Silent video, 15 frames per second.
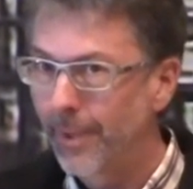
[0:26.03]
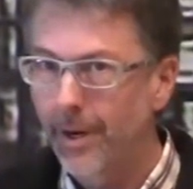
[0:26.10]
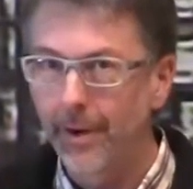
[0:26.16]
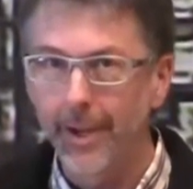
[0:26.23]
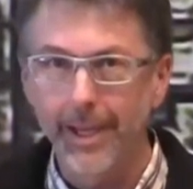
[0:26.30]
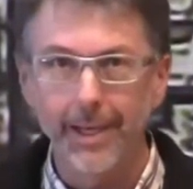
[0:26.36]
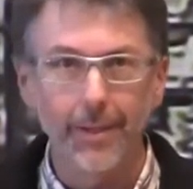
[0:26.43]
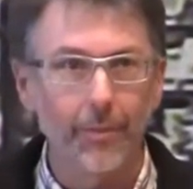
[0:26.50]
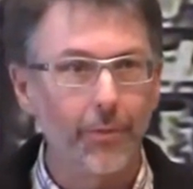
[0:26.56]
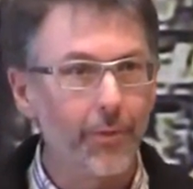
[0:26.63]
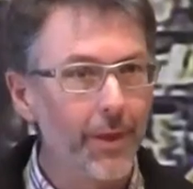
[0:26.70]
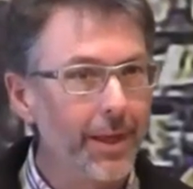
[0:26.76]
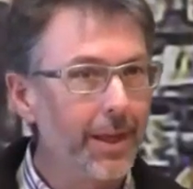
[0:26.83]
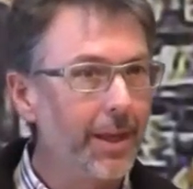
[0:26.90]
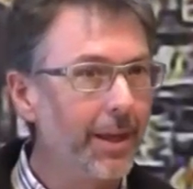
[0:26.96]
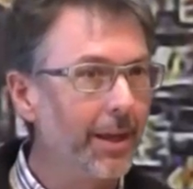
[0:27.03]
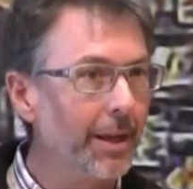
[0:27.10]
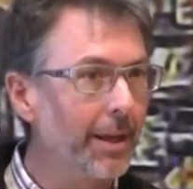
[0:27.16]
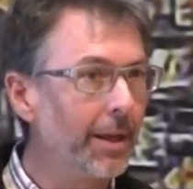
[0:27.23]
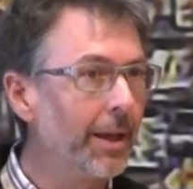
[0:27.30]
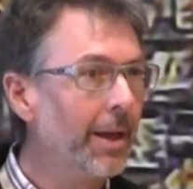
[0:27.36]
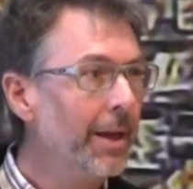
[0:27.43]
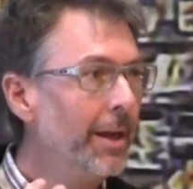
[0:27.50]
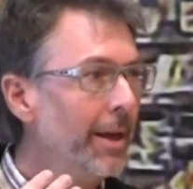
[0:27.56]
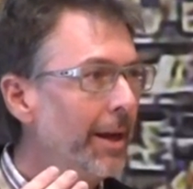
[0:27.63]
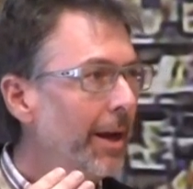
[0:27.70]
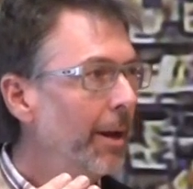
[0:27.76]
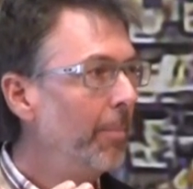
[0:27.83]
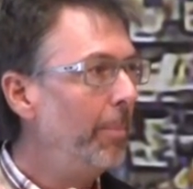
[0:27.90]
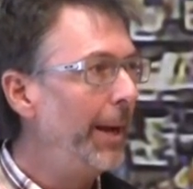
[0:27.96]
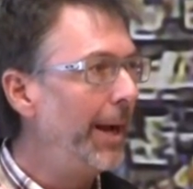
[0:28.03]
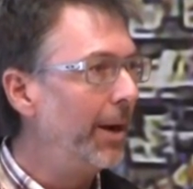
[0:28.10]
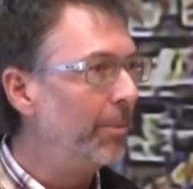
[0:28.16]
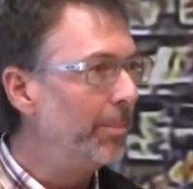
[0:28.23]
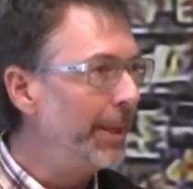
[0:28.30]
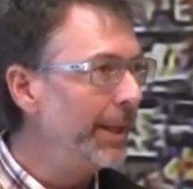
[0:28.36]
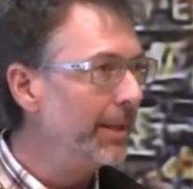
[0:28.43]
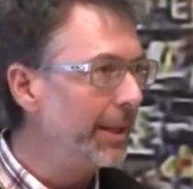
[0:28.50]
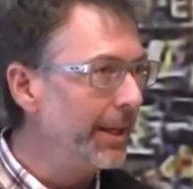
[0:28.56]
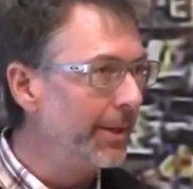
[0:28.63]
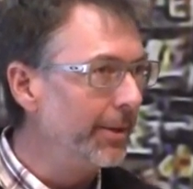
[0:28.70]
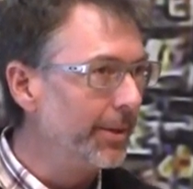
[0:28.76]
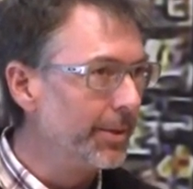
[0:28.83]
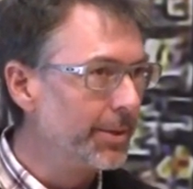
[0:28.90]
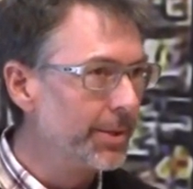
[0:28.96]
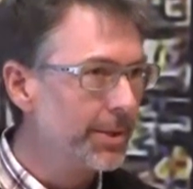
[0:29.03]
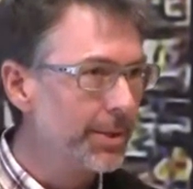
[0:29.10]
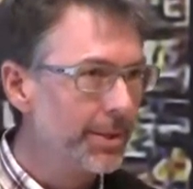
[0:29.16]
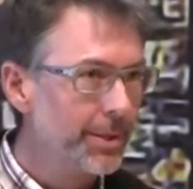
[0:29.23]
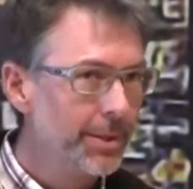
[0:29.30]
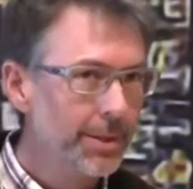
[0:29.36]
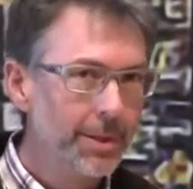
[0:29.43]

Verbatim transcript: all right, and thinking about being leaders